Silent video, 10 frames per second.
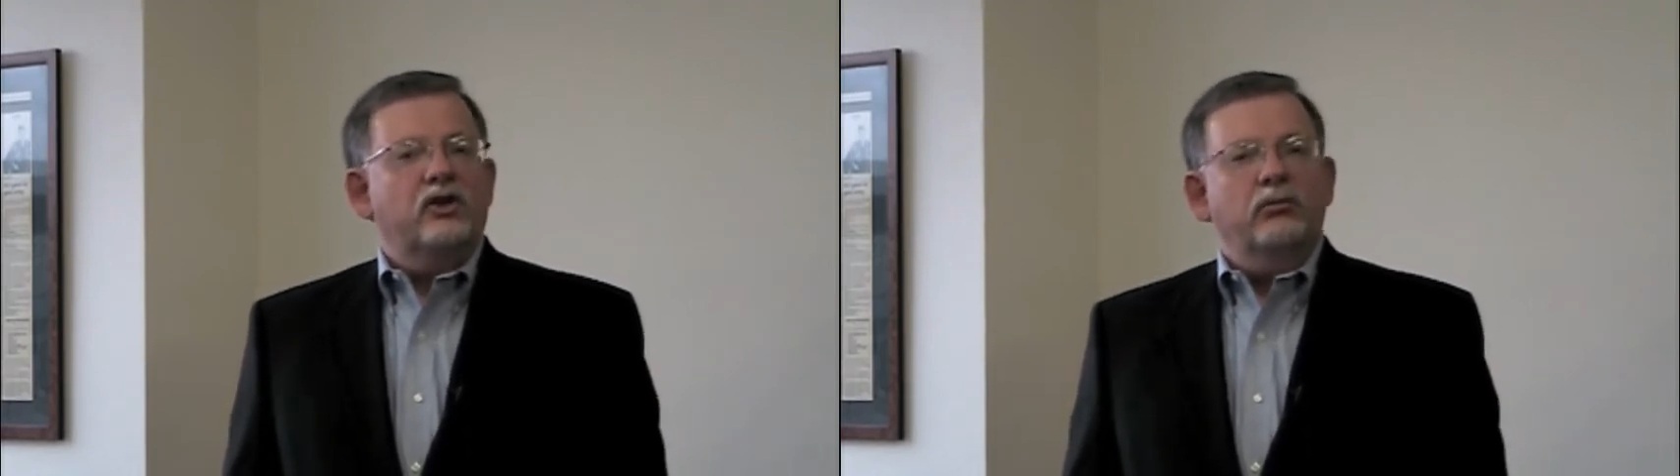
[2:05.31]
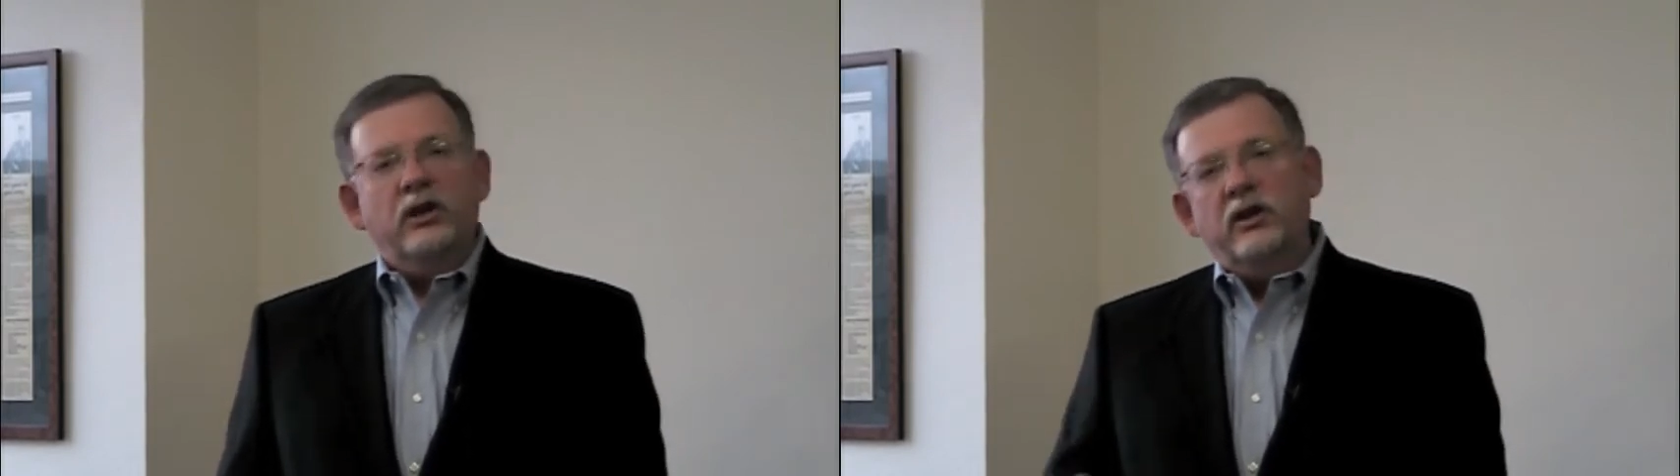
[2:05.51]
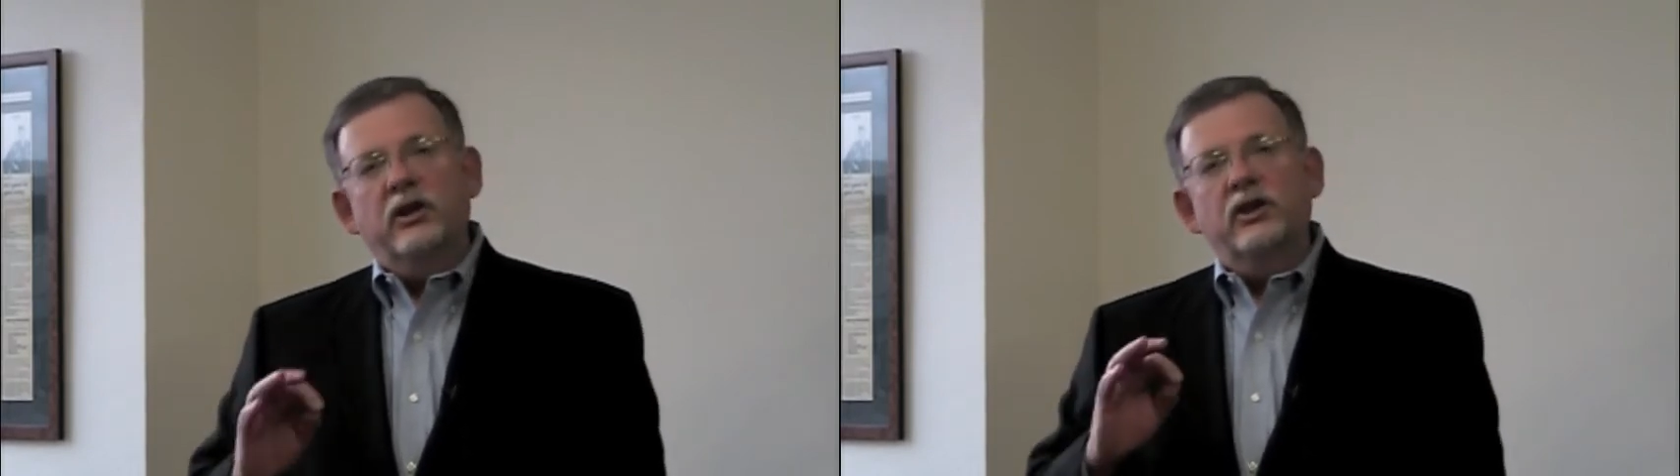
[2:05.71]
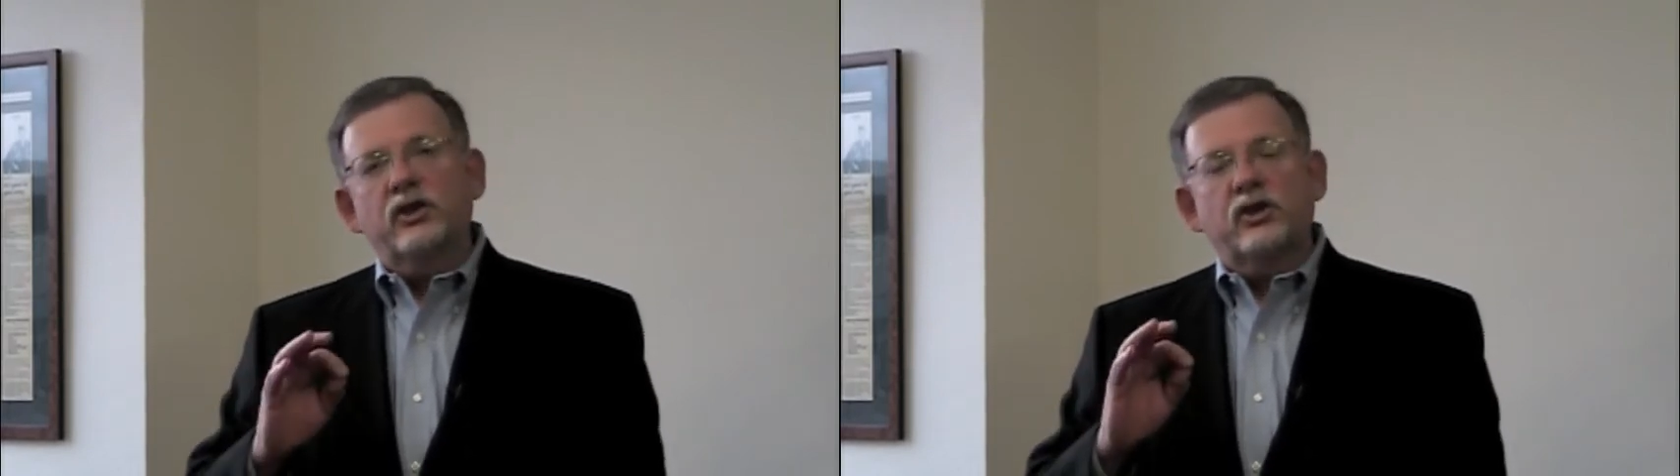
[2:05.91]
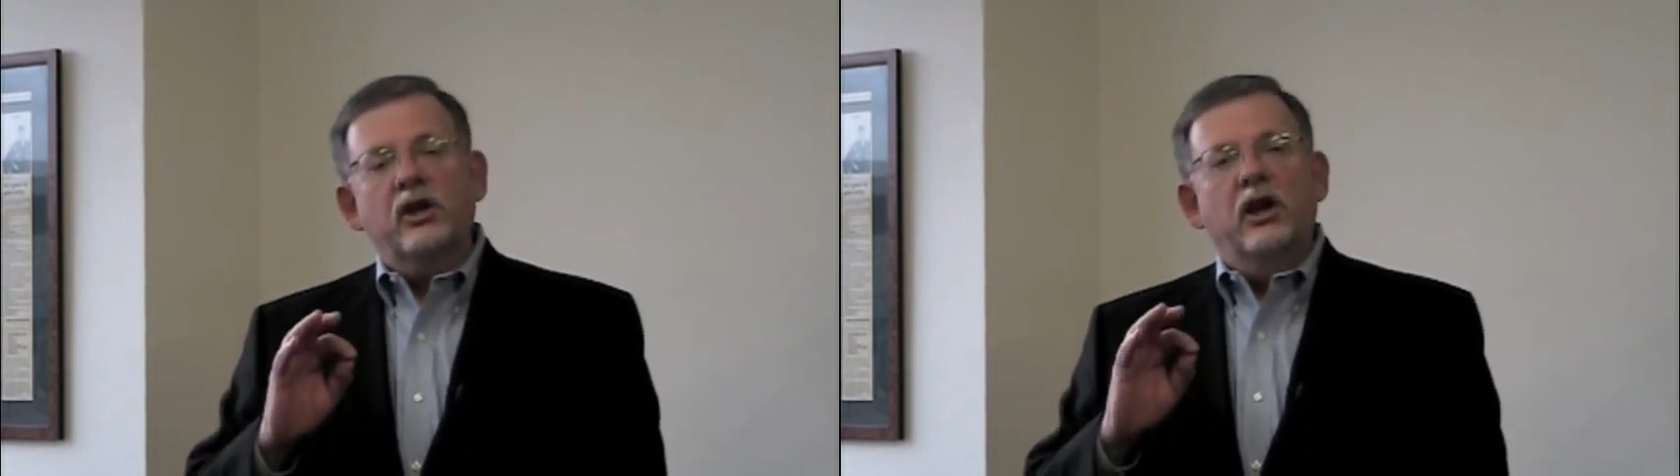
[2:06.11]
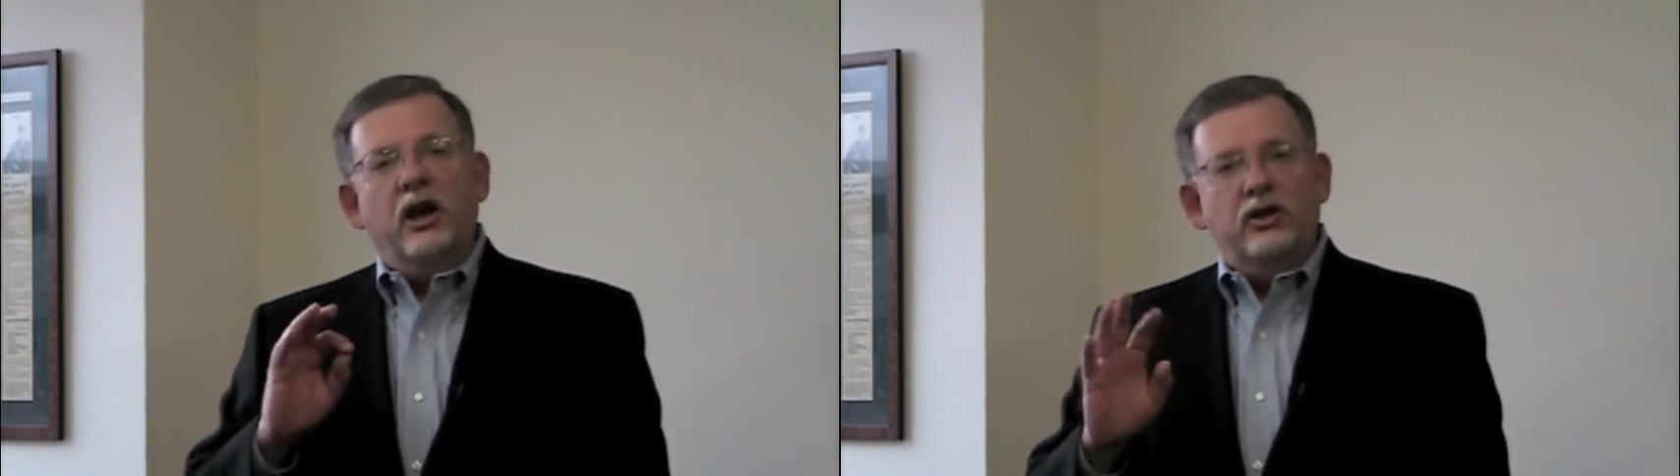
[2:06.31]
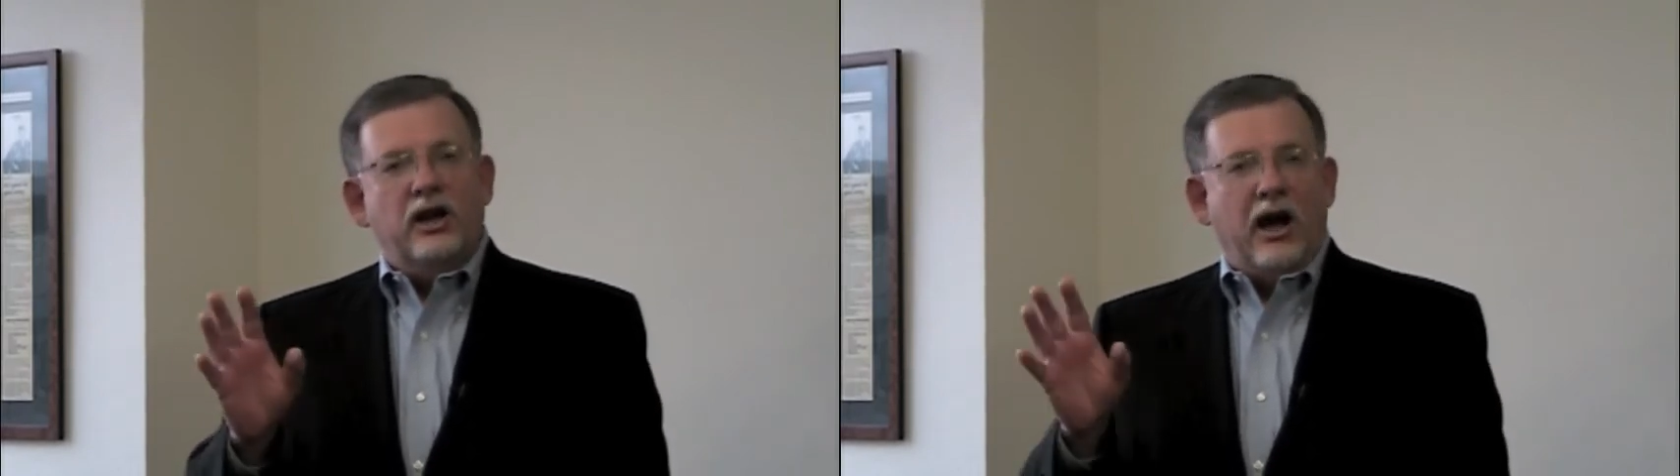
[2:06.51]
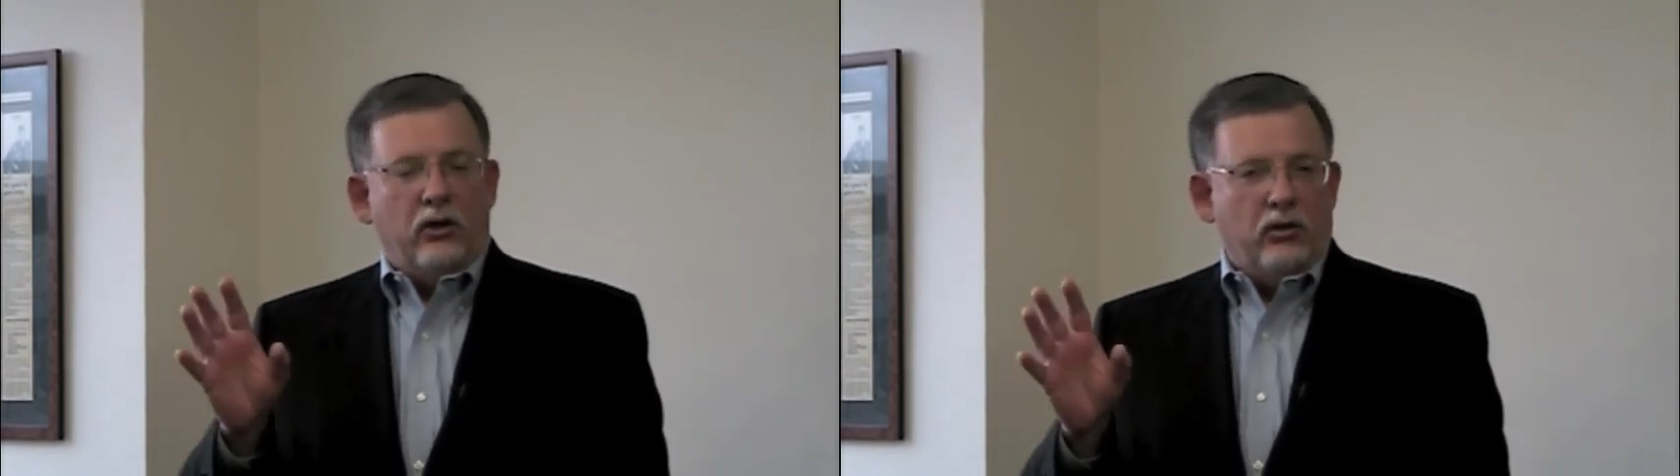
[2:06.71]
simply lists a
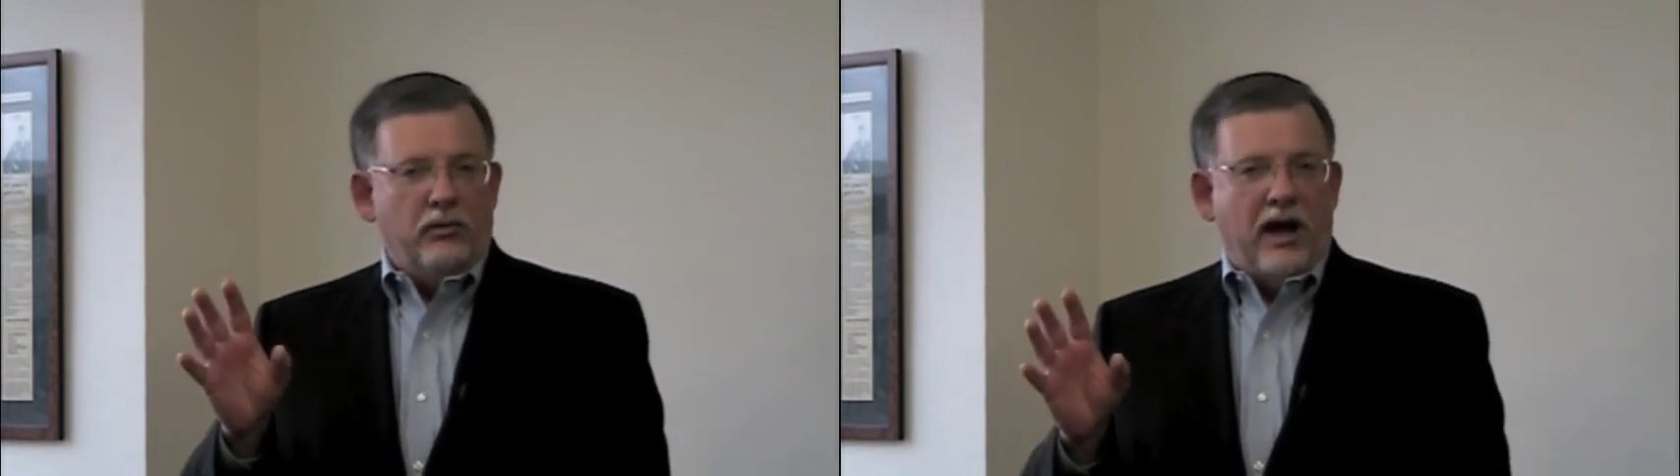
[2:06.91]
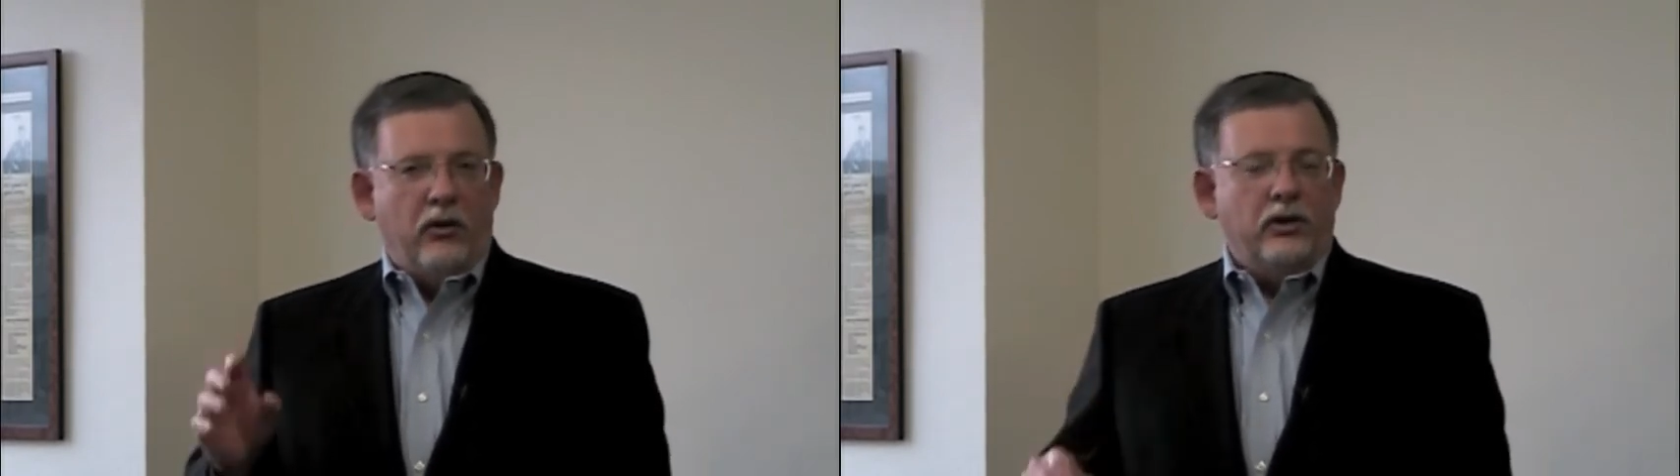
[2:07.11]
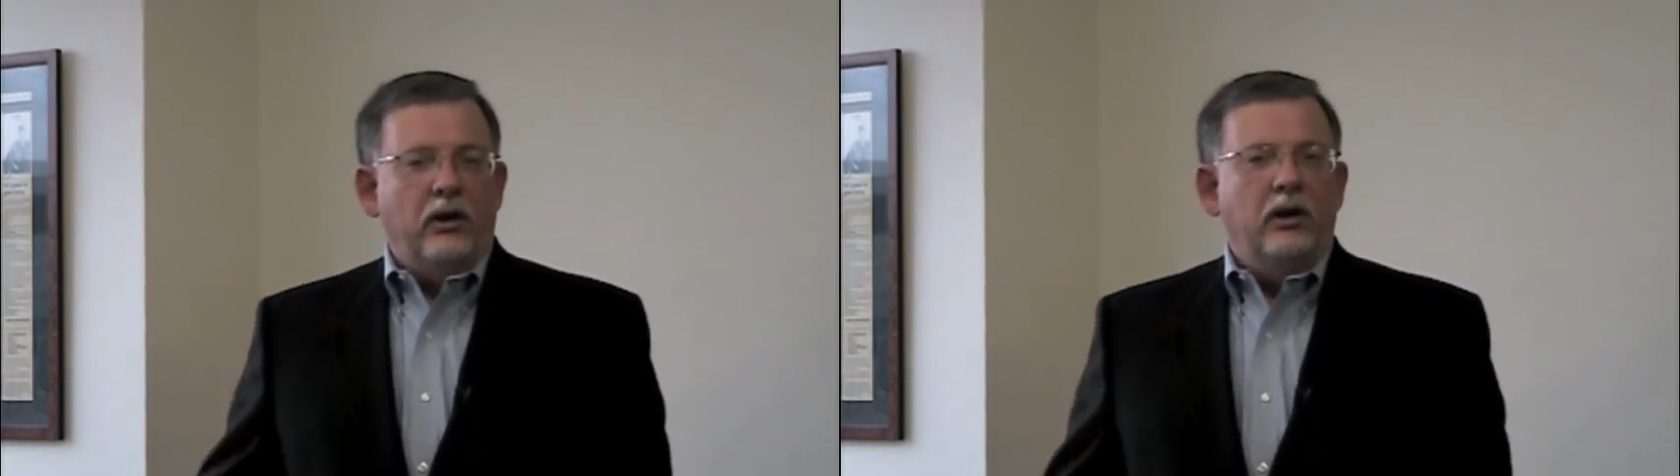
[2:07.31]
dollar amount.